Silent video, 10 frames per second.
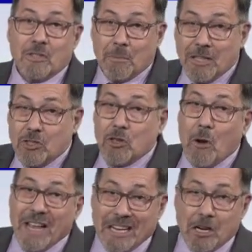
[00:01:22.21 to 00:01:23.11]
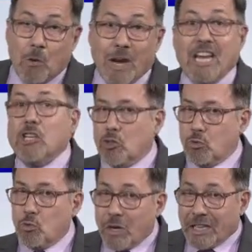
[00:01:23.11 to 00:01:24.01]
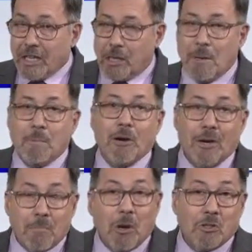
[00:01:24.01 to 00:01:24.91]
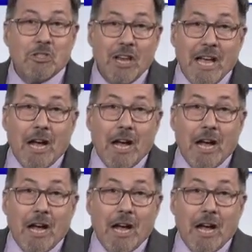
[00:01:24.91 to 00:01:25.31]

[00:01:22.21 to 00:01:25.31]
Some of the snow headed our way is really going to be burying parts